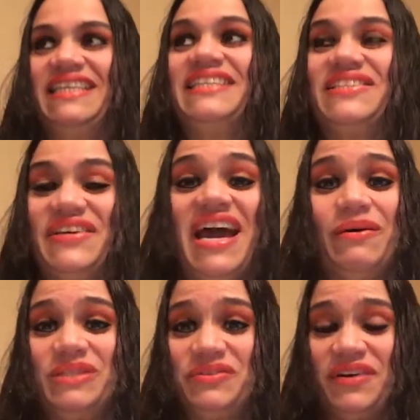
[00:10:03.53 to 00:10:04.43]
So yeah,
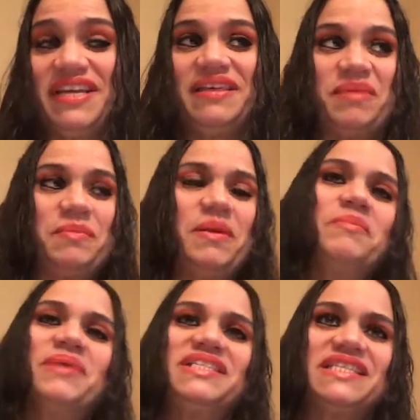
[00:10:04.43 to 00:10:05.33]
it was funny that my
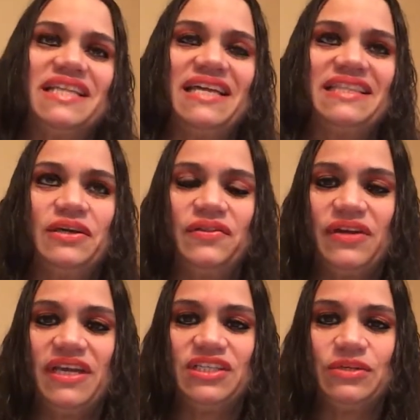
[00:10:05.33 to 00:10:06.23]
mom mentioned that the other
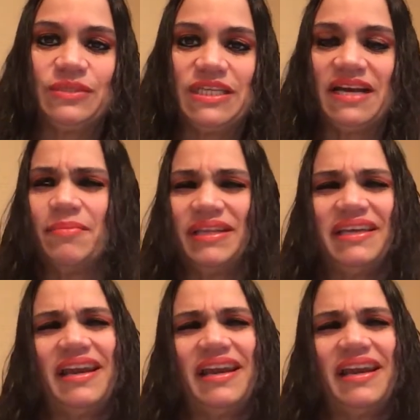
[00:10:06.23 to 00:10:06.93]
day and she was talking about that.